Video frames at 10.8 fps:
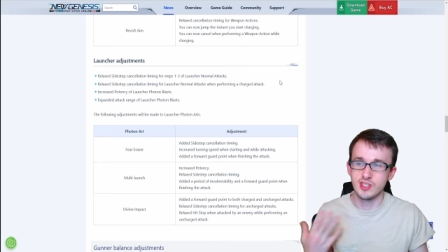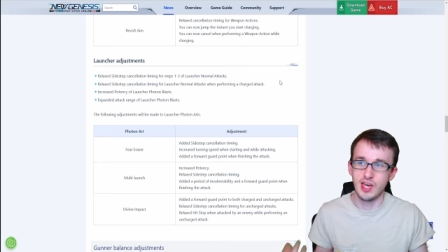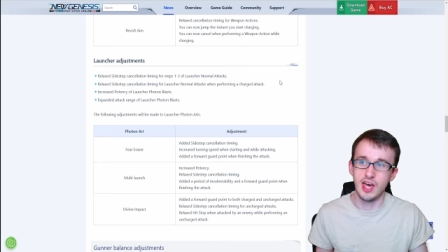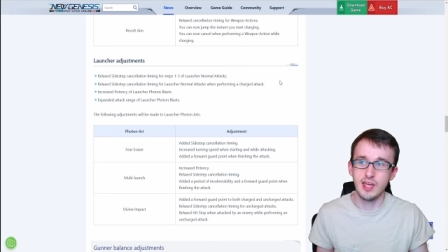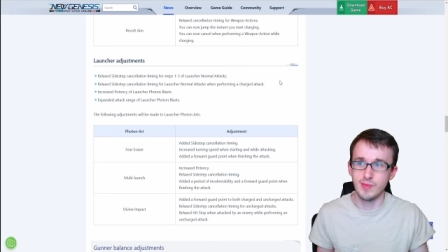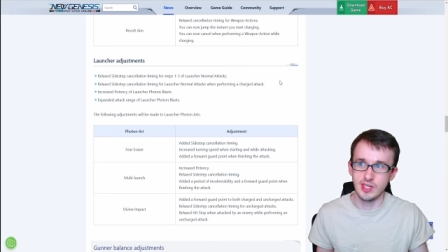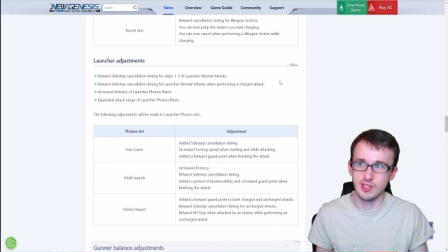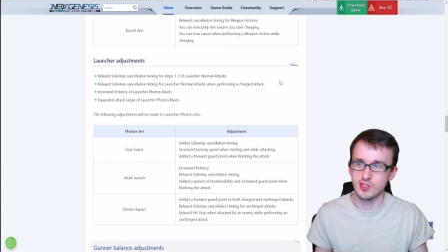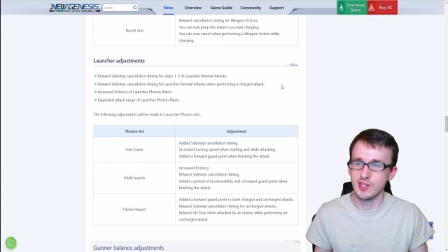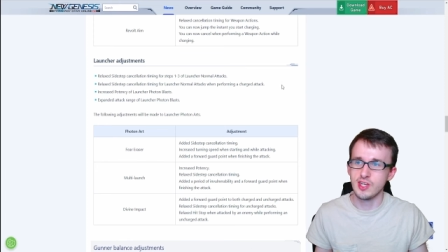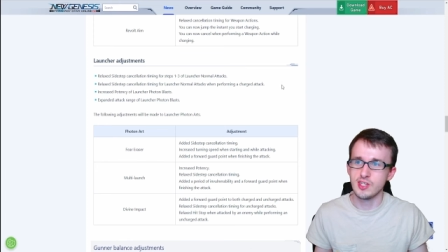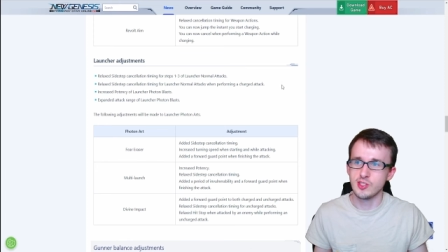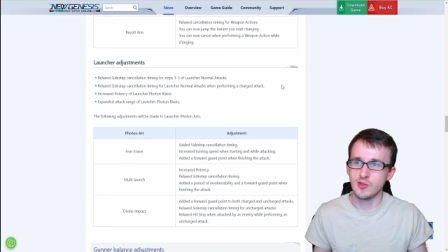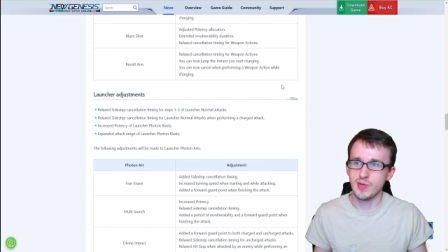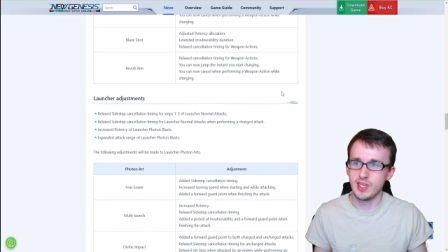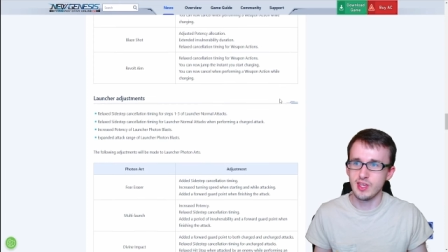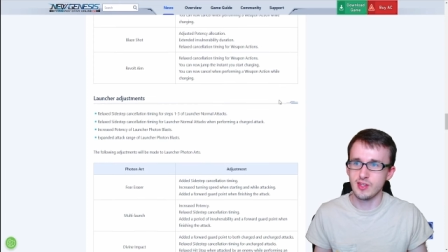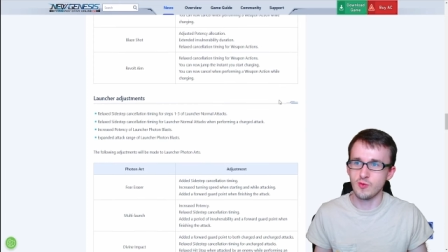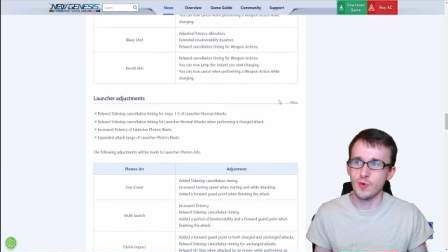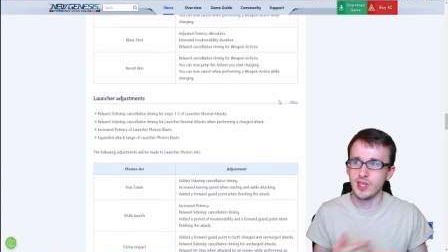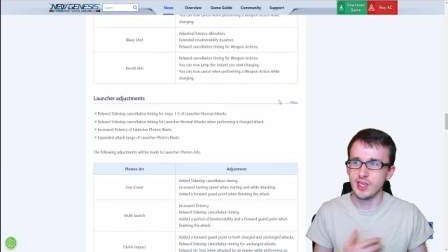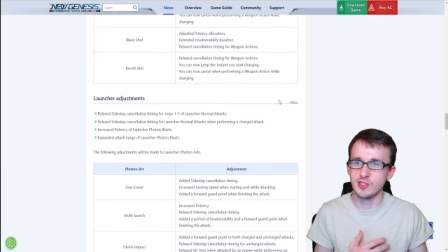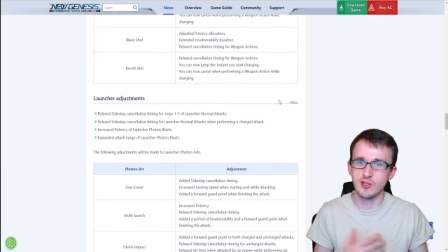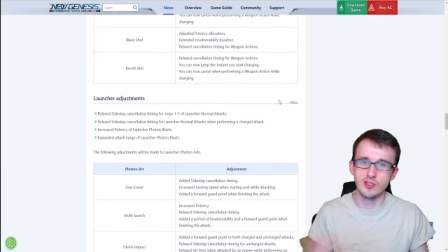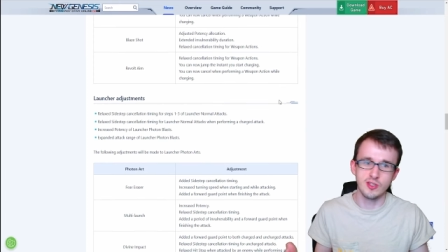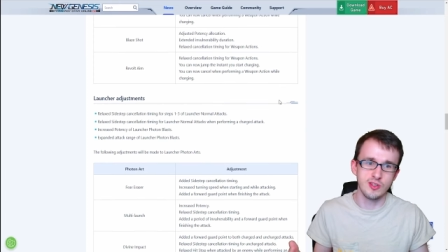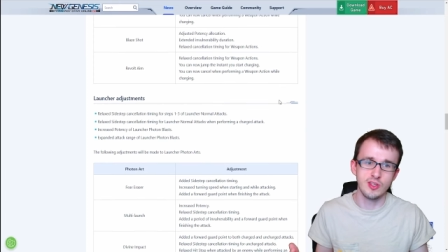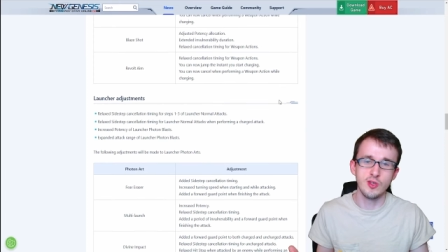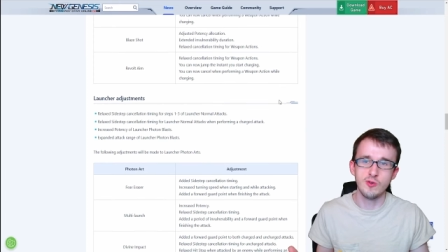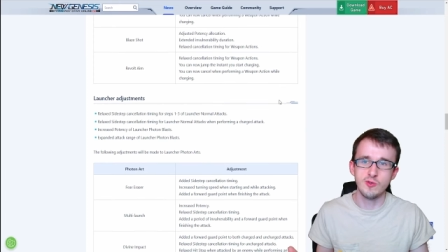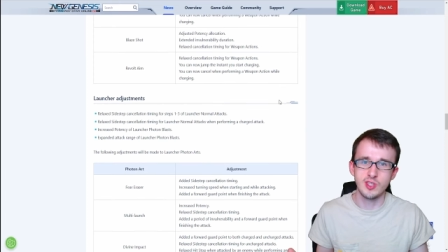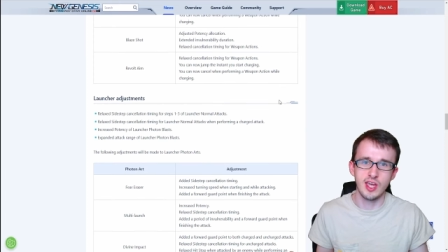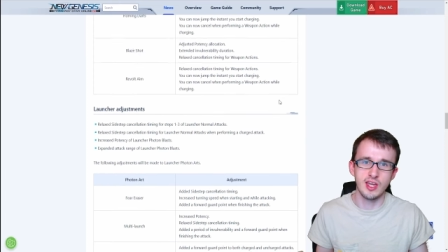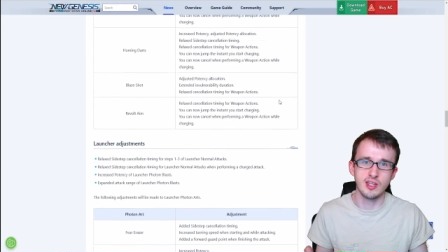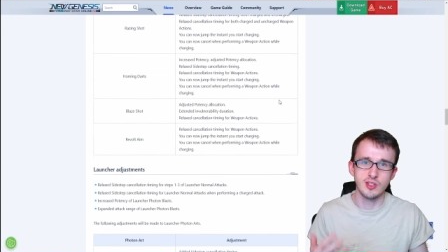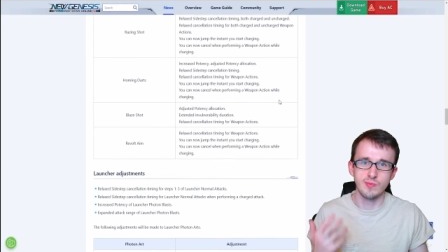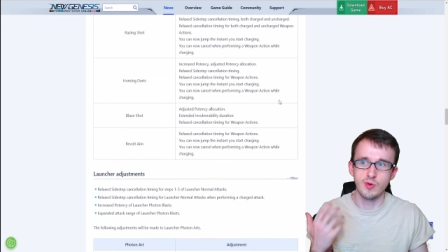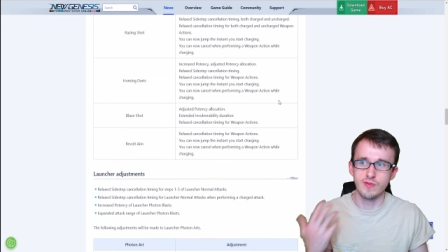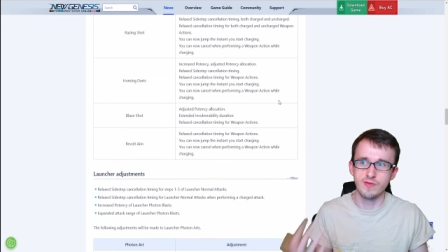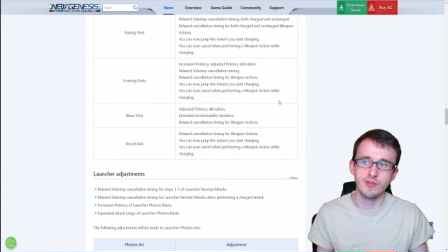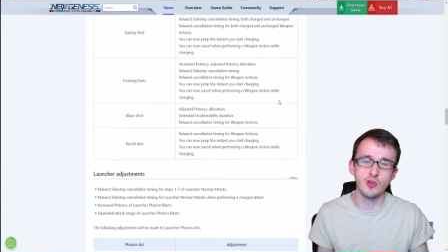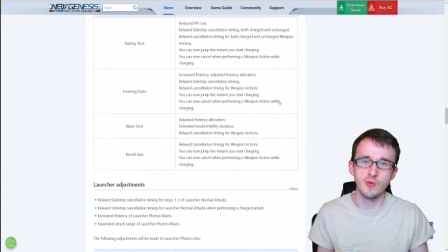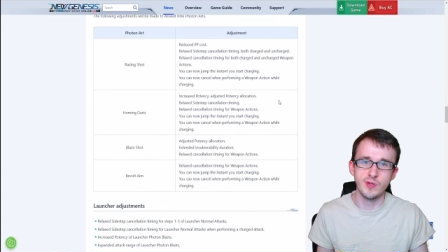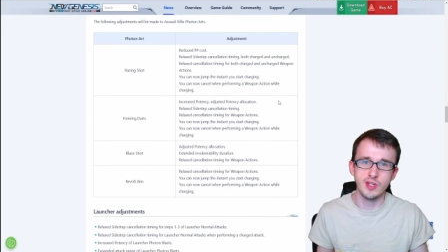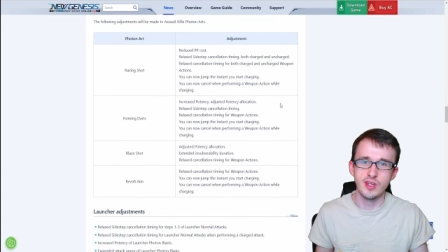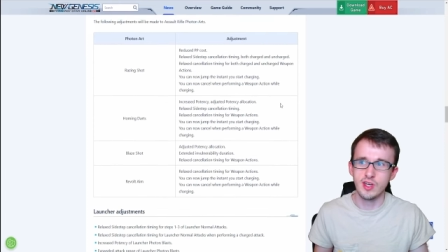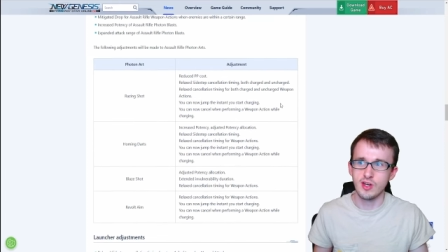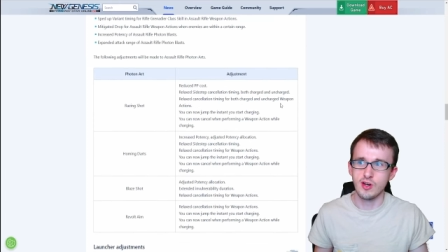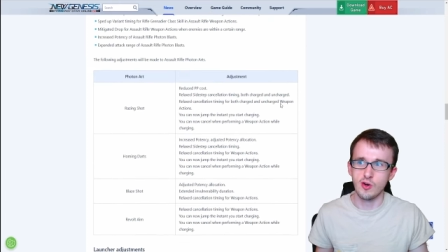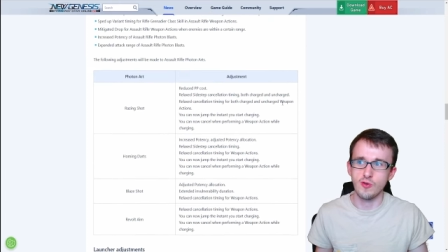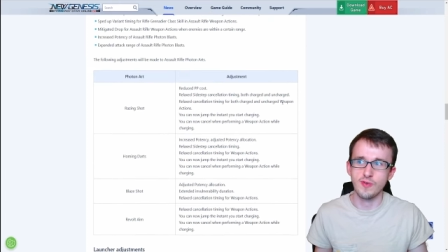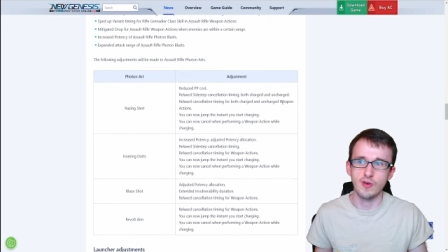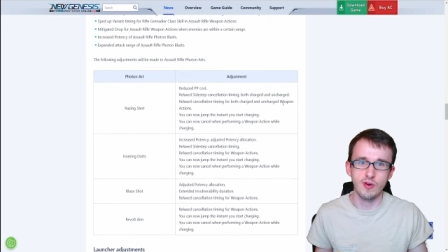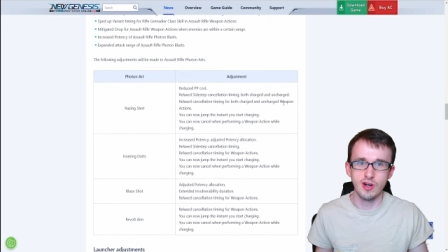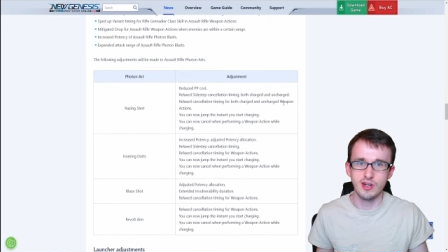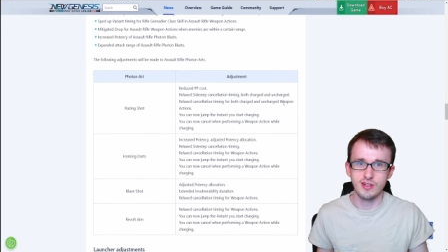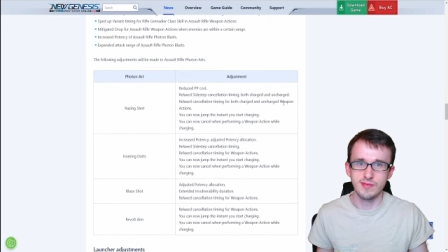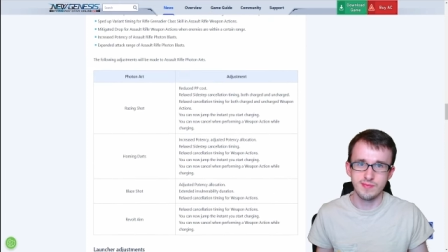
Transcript: timings, so making it way easier to use and more fluid overall.